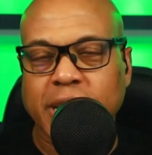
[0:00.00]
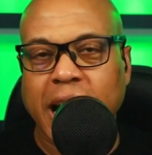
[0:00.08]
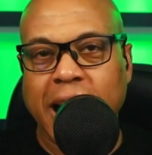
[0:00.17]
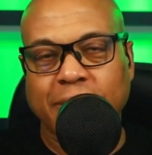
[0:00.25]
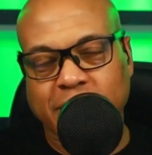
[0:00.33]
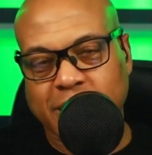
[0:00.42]
to
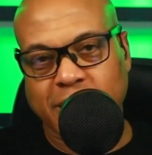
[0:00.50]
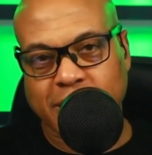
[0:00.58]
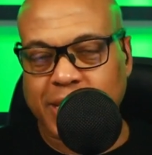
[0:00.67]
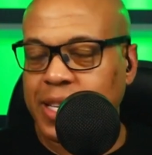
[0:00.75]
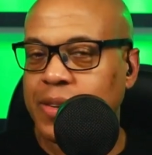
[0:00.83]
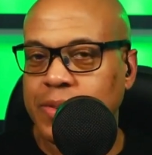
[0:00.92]

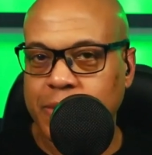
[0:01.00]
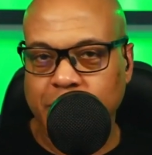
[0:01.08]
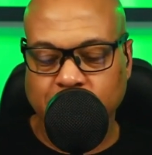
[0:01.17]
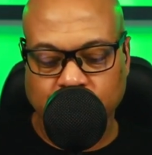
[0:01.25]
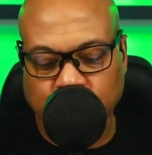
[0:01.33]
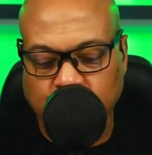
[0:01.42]
obviously tilt
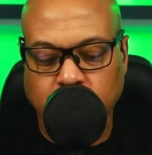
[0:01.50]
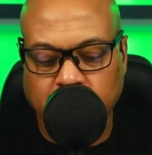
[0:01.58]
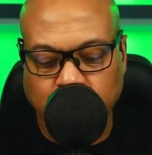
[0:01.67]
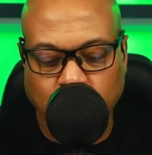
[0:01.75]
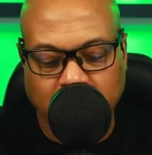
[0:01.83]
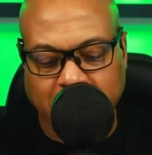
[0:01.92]
because there's so
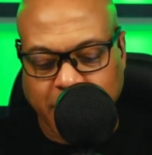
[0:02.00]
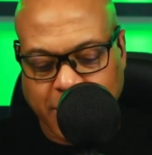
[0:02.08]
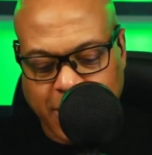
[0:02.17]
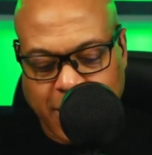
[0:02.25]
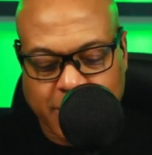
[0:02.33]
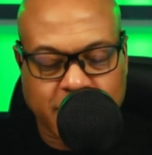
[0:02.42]
much weight
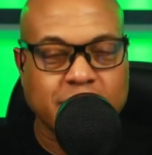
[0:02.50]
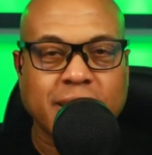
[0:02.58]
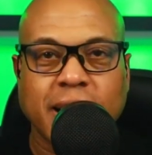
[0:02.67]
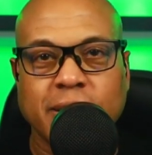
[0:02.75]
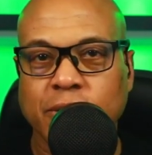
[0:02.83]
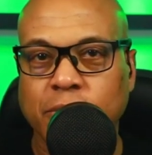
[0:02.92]
on just
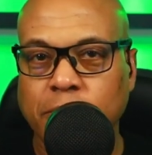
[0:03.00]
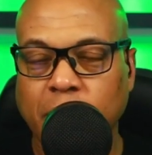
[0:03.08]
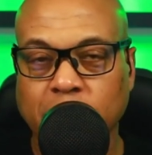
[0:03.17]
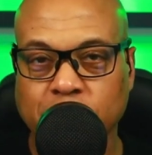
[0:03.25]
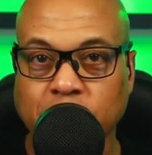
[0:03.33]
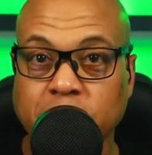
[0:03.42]
that little
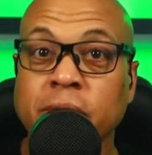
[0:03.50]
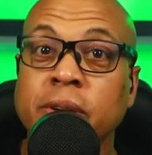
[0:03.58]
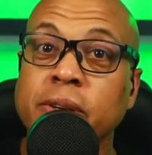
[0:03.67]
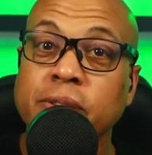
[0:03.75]
ball joint.